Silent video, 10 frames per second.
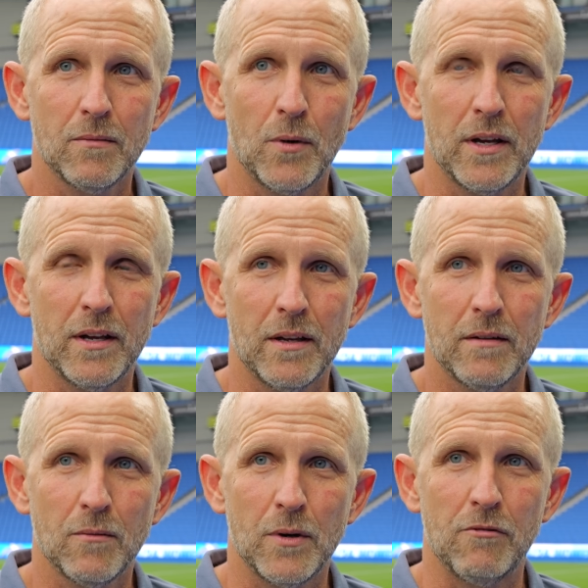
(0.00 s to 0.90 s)
we're
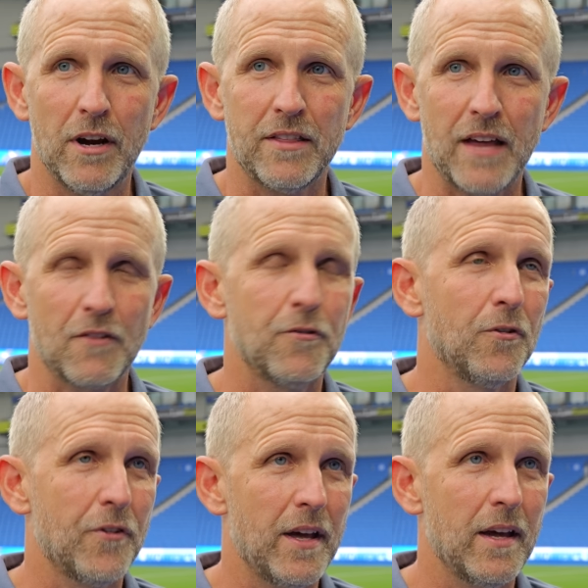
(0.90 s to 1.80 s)
really thankful
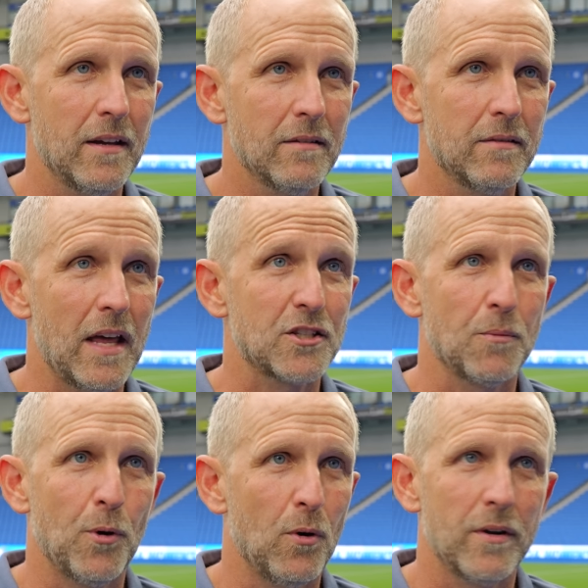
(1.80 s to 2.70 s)
for their
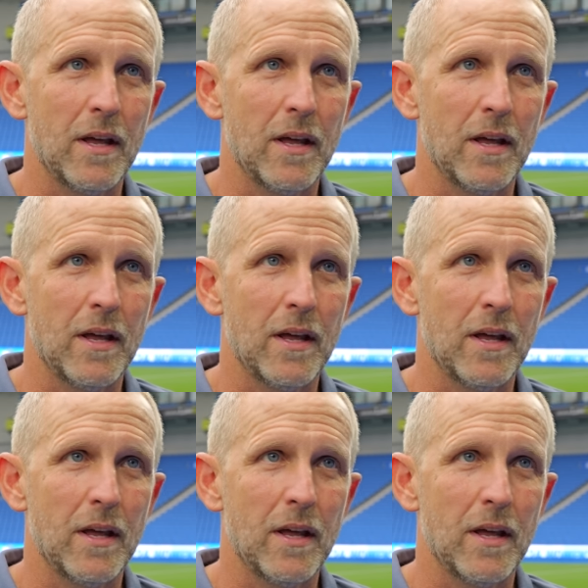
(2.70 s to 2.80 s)
support,